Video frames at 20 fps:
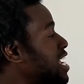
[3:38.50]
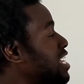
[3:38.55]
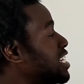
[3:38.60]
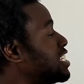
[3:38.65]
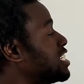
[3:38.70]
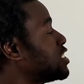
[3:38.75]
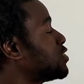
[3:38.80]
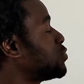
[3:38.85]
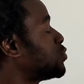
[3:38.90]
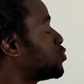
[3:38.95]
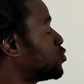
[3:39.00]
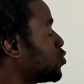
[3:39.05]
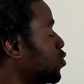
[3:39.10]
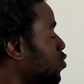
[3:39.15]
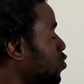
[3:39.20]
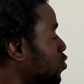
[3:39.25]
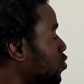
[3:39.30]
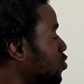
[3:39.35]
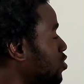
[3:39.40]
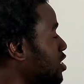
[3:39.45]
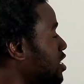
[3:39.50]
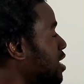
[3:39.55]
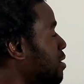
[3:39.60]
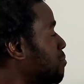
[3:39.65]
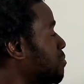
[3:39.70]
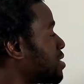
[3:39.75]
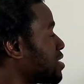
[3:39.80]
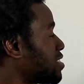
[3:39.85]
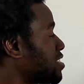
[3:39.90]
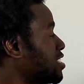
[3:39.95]
And rule
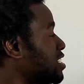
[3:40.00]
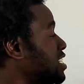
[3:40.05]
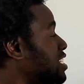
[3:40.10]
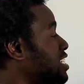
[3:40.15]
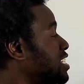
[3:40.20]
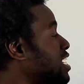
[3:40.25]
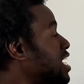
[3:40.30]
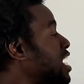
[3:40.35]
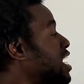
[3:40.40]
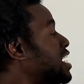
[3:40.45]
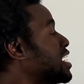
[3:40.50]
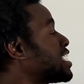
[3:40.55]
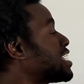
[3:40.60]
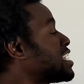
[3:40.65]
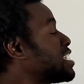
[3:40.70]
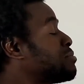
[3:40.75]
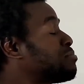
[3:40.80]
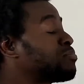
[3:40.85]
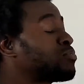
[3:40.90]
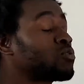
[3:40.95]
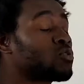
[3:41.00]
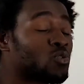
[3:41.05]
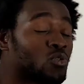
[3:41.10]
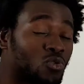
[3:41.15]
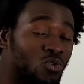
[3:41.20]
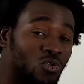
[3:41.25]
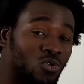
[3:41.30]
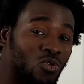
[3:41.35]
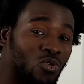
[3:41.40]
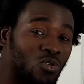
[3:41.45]
number three, keep
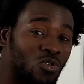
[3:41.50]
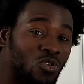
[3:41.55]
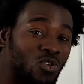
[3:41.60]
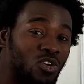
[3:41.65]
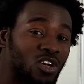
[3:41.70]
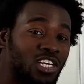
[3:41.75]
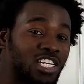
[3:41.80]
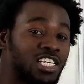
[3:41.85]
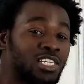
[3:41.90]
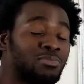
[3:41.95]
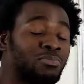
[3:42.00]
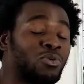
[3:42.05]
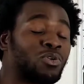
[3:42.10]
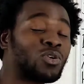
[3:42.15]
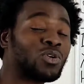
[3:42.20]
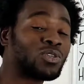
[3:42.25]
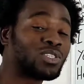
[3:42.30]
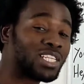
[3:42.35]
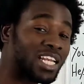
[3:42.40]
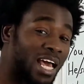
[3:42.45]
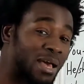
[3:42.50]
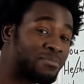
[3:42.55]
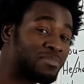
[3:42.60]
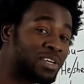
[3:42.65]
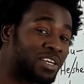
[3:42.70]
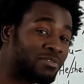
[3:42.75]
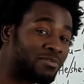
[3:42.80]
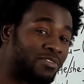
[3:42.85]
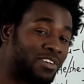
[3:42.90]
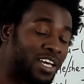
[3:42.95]
ku in
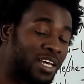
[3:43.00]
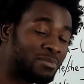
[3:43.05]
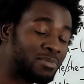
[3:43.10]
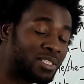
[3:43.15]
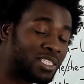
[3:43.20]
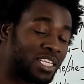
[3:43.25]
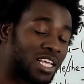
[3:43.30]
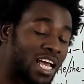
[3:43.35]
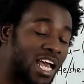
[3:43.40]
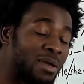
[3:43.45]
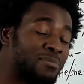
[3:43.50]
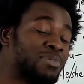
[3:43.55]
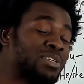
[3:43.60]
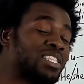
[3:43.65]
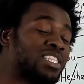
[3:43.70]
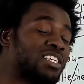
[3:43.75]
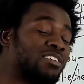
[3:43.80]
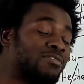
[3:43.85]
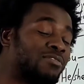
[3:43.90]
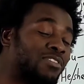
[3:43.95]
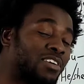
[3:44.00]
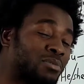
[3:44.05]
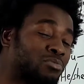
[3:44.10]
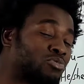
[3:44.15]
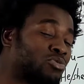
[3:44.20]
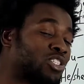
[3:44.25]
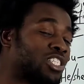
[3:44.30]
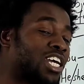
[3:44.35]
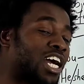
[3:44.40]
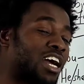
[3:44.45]
monosyllabic verbs, the
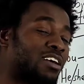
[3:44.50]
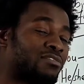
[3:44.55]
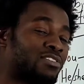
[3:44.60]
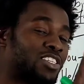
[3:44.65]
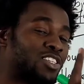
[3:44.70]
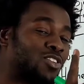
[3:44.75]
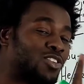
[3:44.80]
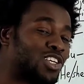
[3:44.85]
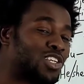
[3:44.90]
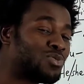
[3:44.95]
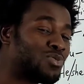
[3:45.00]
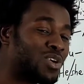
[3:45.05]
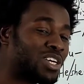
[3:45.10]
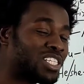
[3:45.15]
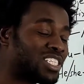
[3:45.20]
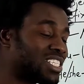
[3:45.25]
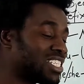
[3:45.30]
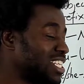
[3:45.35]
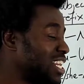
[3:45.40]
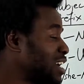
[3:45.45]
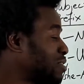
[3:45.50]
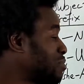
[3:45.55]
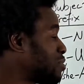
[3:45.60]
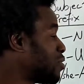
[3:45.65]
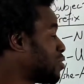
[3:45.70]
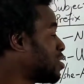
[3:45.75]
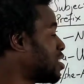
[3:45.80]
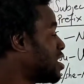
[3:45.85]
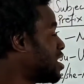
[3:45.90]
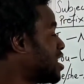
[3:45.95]
verbs which are having only one
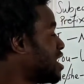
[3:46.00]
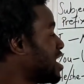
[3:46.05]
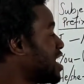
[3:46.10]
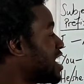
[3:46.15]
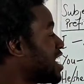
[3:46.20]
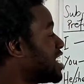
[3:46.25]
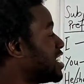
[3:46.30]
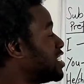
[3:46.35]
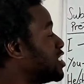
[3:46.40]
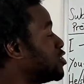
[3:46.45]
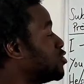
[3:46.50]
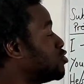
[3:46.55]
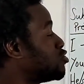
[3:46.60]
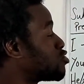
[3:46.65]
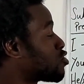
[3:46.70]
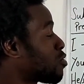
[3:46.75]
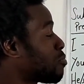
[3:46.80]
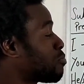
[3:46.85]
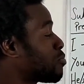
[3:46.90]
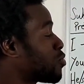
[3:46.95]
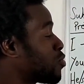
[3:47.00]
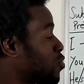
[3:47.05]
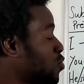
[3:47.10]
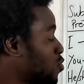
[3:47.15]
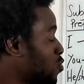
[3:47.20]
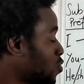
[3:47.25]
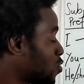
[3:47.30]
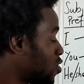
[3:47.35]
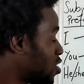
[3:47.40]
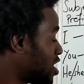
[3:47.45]
syllable, and drop
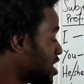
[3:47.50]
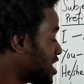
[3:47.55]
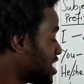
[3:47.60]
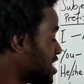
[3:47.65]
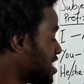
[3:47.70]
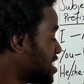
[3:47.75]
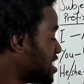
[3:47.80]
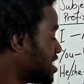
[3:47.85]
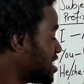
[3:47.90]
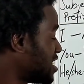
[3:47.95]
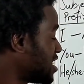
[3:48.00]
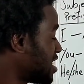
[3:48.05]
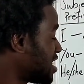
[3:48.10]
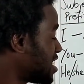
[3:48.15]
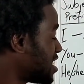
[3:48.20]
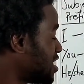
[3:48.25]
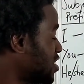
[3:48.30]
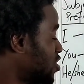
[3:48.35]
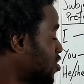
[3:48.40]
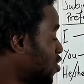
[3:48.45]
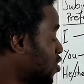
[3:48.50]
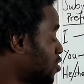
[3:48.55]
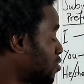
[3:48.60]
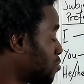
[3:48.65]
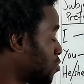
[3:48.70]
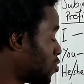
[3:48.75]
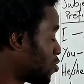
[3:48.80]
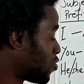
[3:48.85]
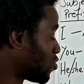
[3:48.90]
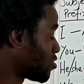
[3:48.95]
ku in
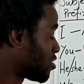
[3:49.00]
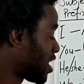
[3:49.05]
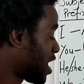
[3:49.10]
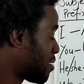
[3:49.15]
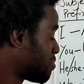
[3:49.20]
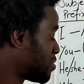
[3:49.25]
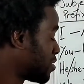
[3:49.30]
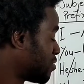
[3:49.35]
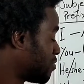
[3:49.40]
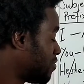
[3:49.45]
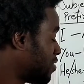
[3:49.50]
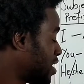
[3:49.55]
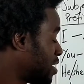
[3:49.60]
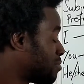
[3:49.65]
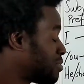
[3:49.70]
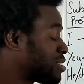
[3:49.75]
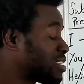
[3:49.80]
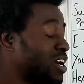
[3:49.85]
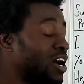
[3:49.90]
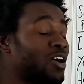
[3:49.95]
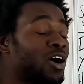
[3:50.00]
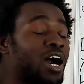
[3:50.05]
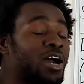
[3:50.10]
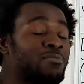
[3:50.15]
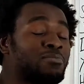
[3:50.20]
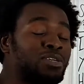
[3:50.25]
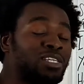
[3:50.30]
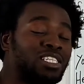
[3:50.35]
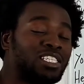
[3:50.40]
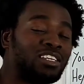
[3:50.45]
non-monosyllabic verbs,
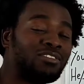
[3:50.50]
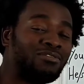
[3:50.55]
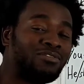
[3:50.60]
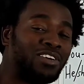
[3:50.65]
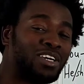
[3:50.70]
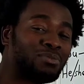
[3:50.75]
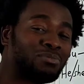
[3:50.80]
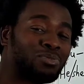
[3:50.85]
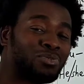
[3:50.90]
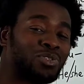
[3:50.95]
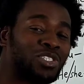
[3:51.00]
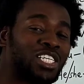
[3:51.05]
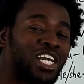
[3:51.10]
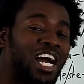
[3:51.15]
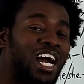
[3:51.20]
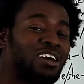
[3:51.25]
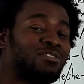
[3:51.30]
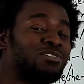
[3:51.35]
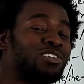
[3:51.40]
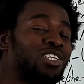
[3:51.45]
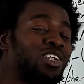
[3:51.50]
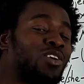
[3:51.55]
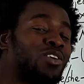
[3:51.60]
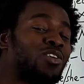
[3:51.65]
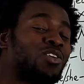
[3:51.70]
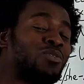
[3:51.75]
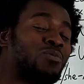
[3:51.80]
the verbs which are having